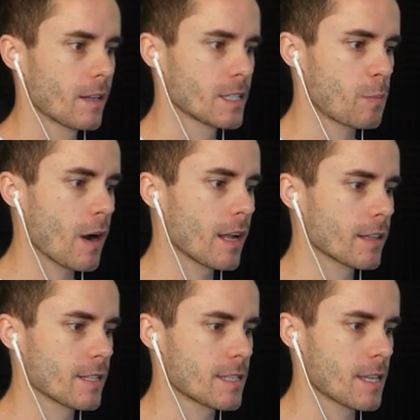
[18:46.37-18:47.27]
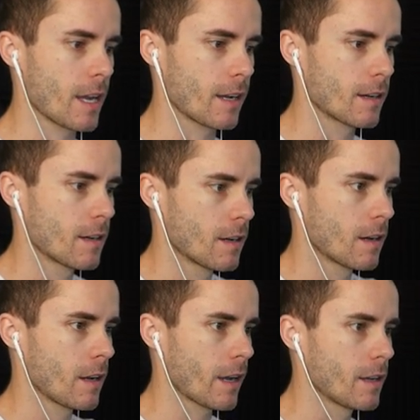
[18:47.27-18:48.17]
let's pilot this thing.
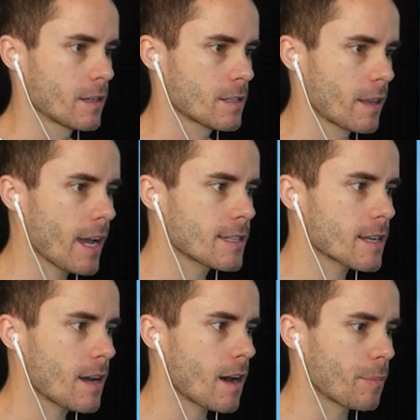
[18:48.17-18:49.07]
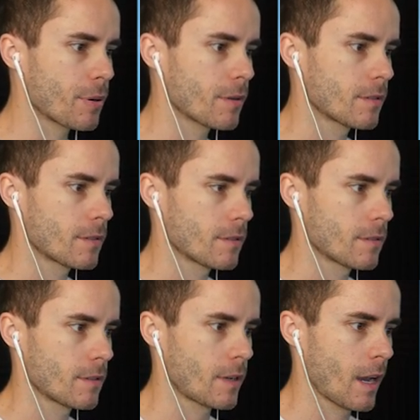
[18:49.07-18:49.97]
Okay, so that's up,
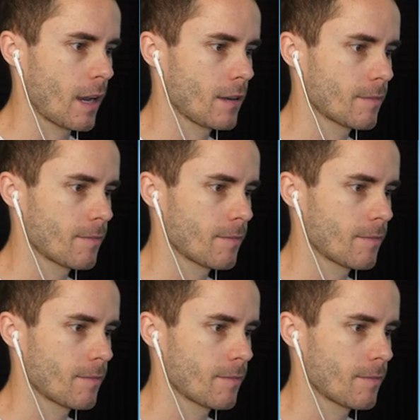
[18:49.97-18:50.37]
okay.